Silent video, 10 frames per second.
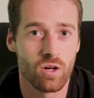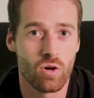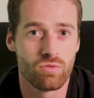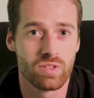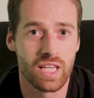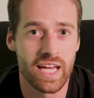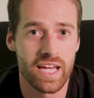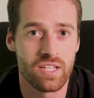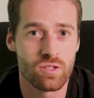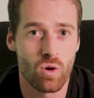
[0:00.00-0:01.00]
of
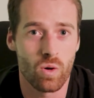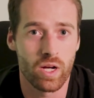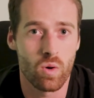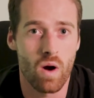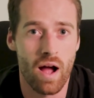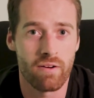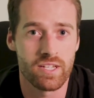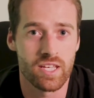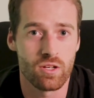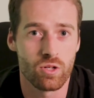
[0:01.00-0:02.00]
leads or
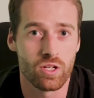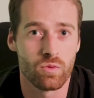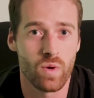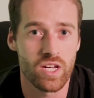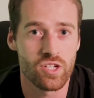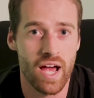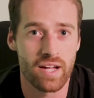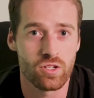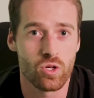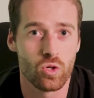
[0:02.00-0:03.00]
inquiries that you can reach
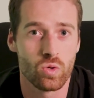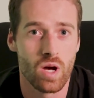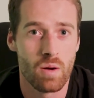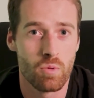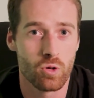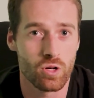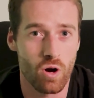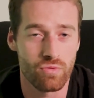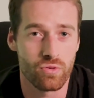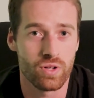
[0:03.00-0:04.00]
out to, put an
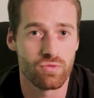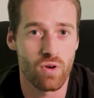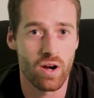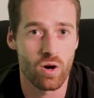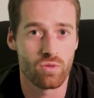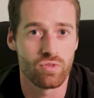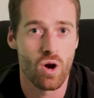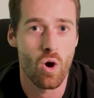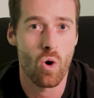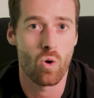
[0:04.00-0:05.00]
offer in front of,
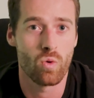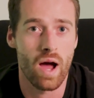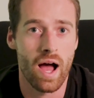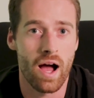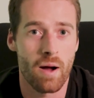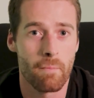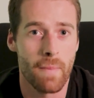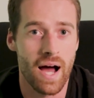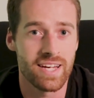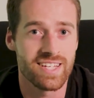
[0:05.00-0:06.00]
or
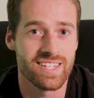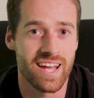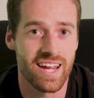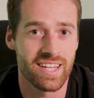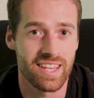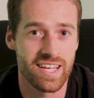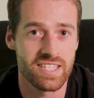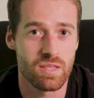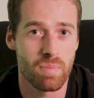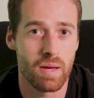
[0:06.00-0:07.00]
understand that
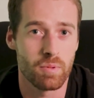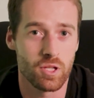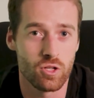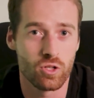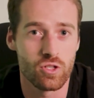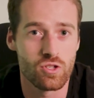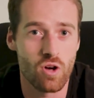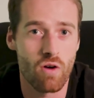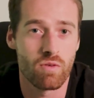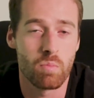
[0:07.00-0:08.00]
these are the people that you can
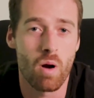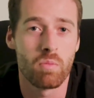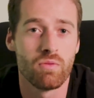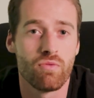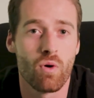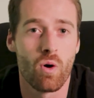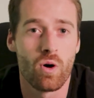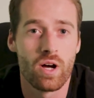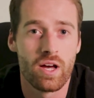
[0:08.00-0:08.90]
solve a problem for.